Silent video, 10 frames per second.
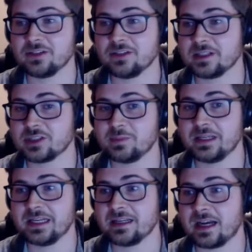During this
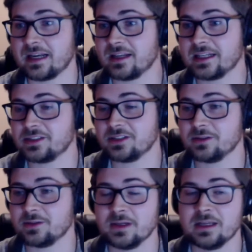meeting, I'd like
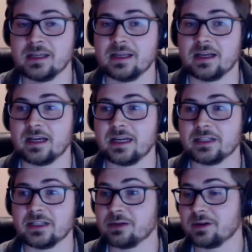to
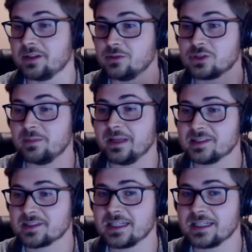share with you some
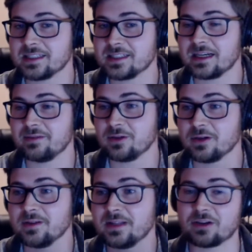insights that I've
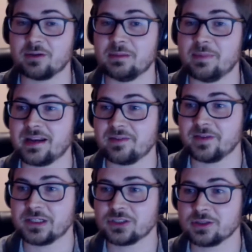learned that could be
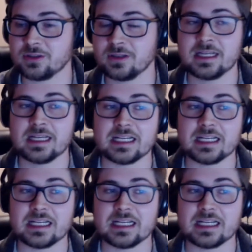beneficial.